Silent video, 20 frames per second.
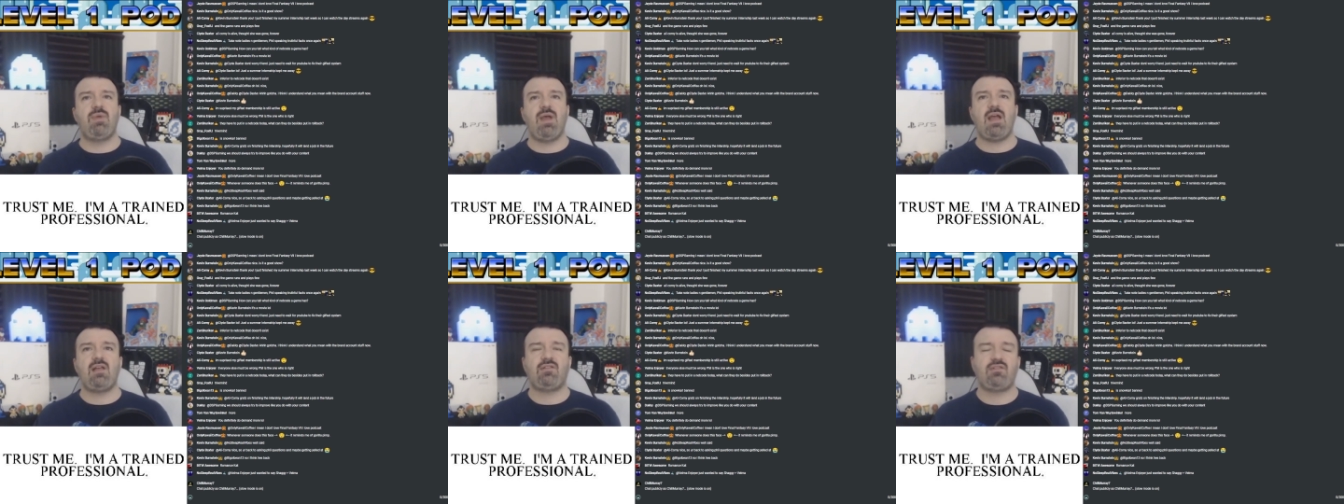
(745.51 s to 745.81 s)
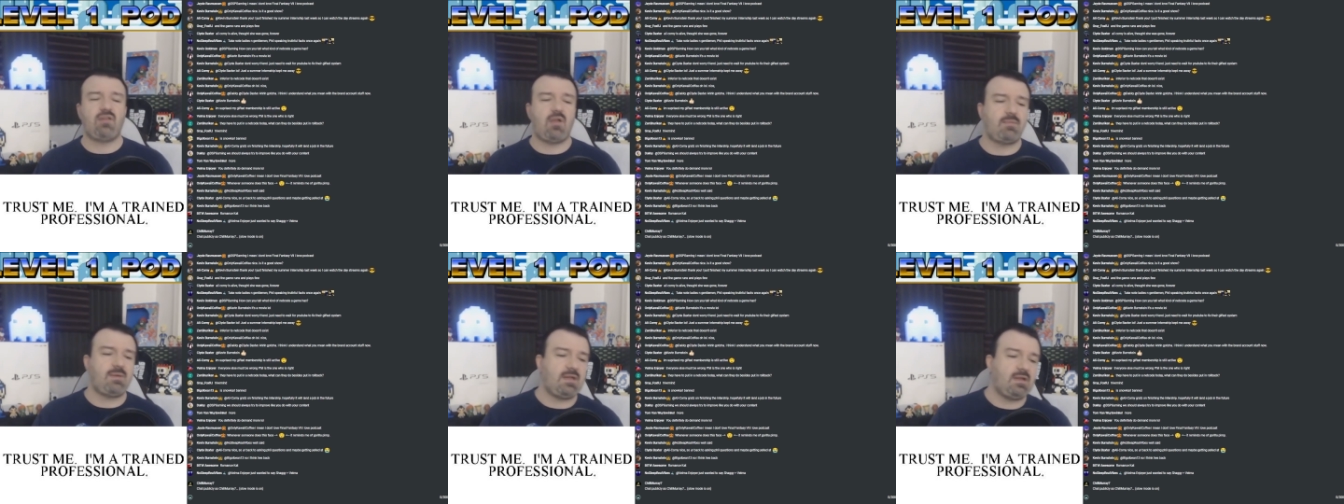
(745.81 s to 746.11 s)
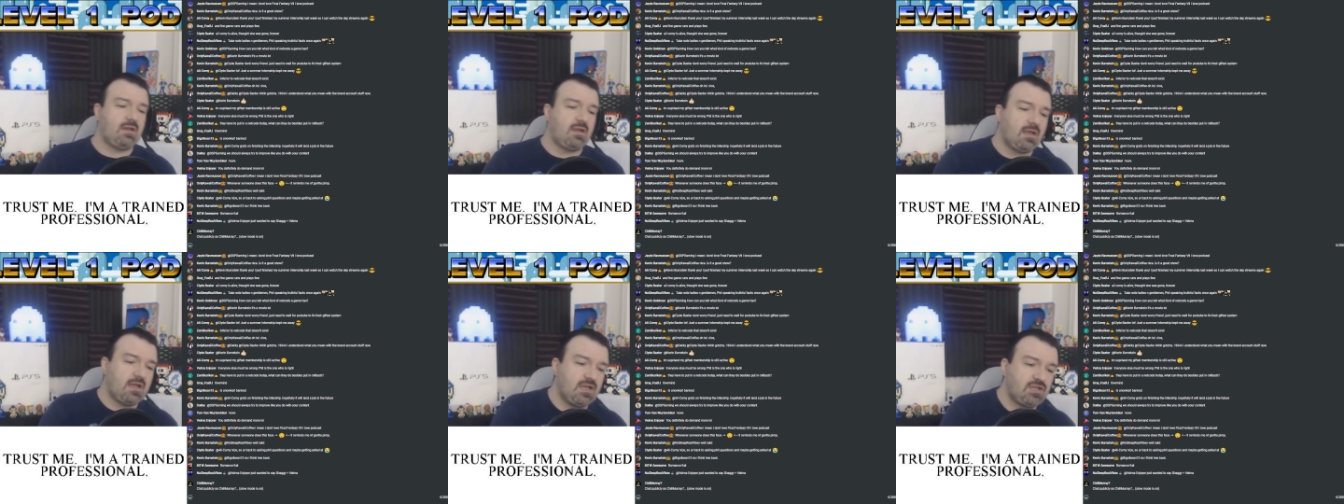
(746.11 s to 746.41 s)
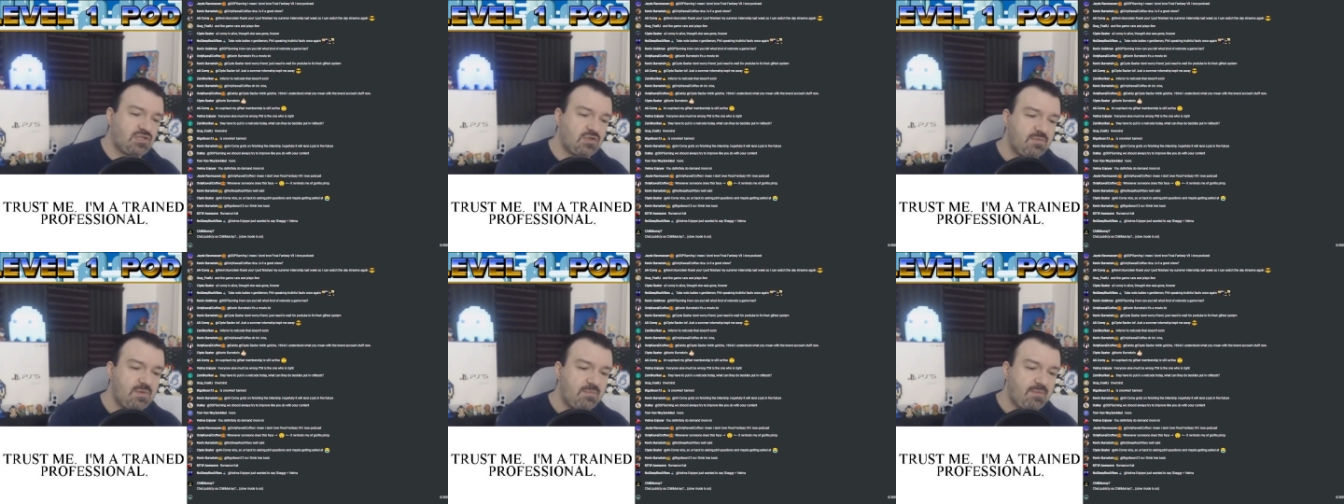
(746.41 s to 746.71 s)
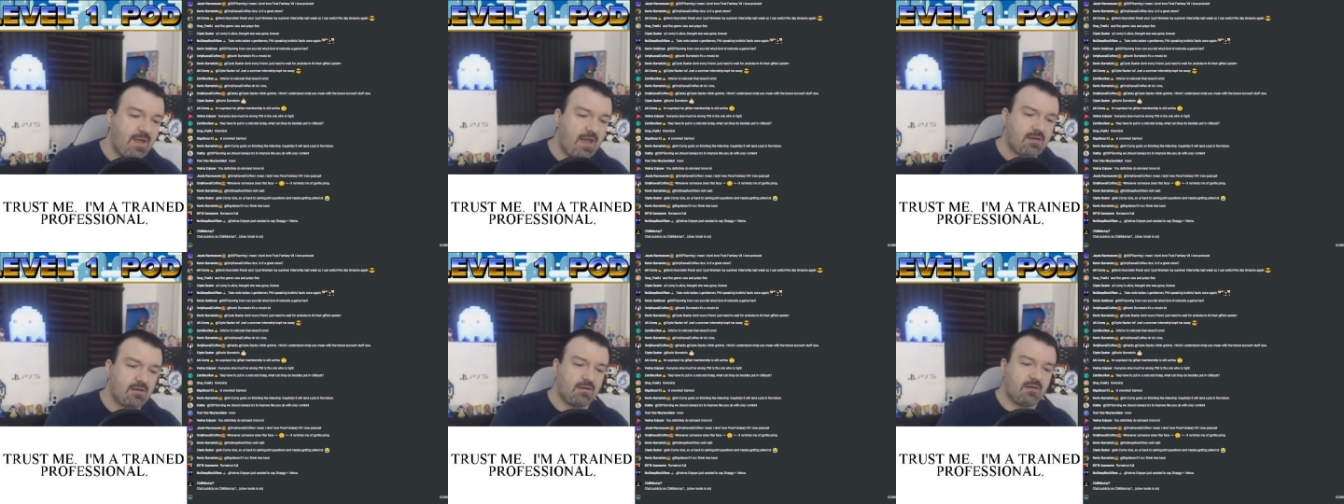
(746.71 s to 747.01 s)
best. I mean, it should be
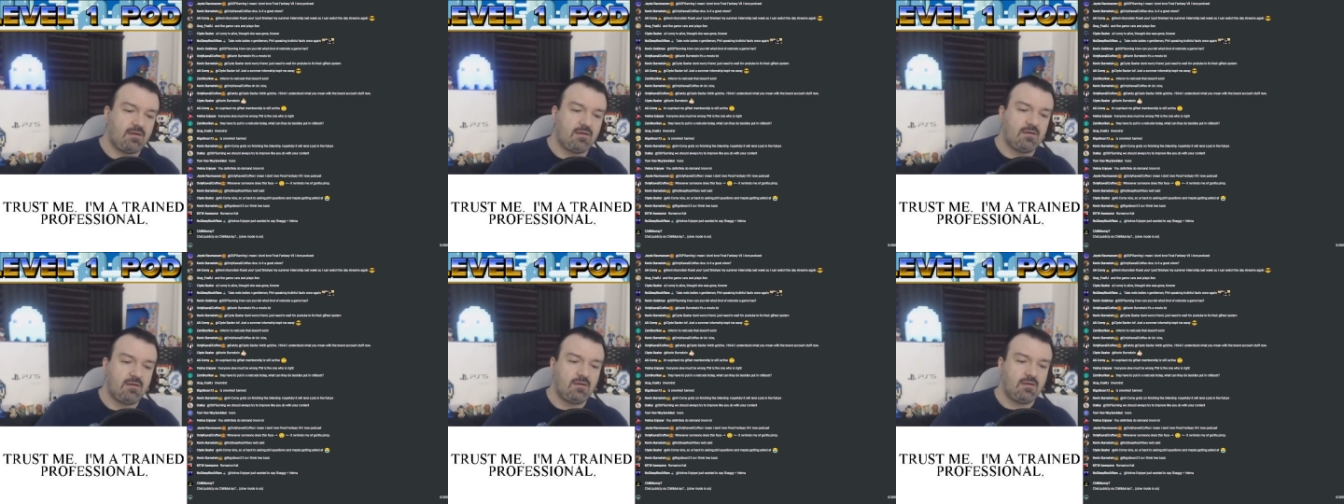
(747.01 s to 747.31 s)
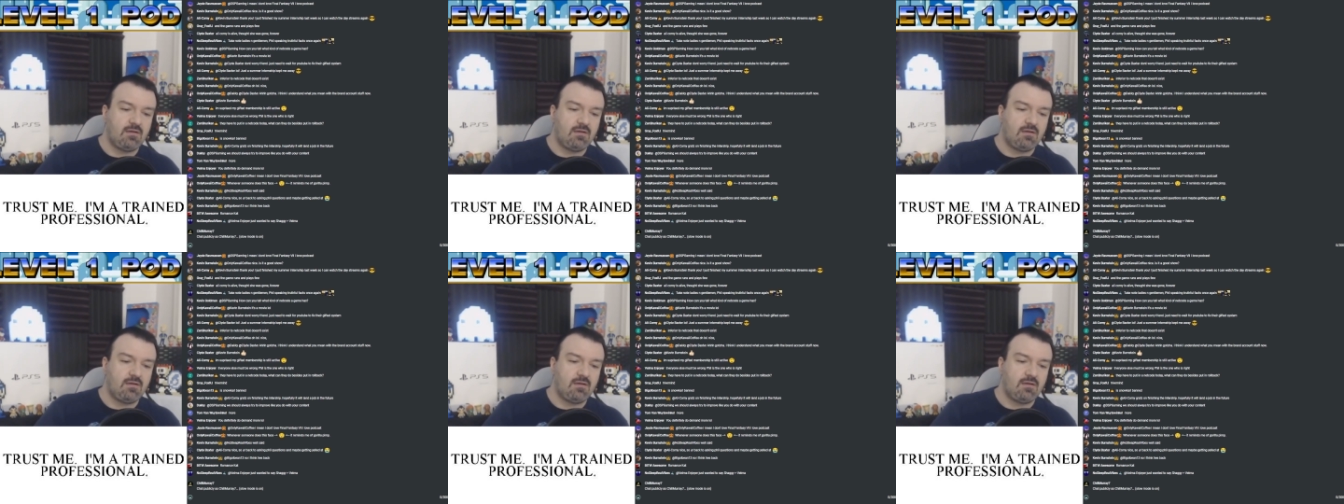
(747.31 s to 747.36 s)
better.